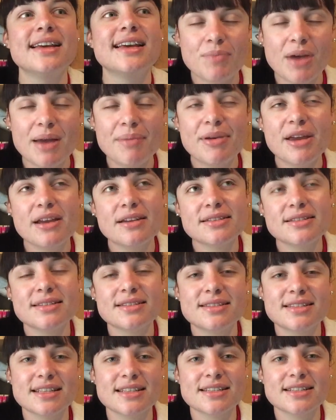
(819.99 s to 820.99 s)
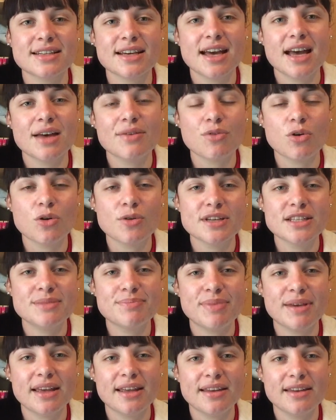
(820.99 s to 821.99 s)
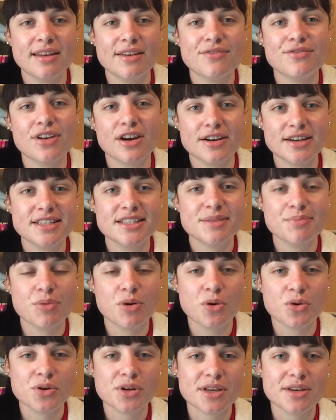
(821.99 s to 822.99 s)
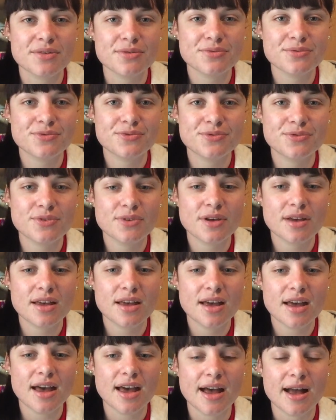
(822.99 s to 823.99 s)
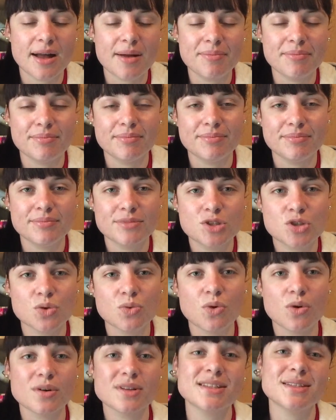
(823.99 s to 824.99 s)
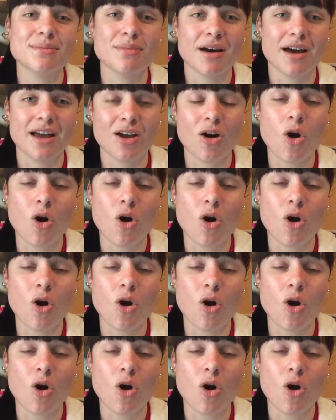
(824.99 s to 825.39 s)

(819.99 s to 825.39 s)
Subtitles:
My parents and sister have always been very supportive towards my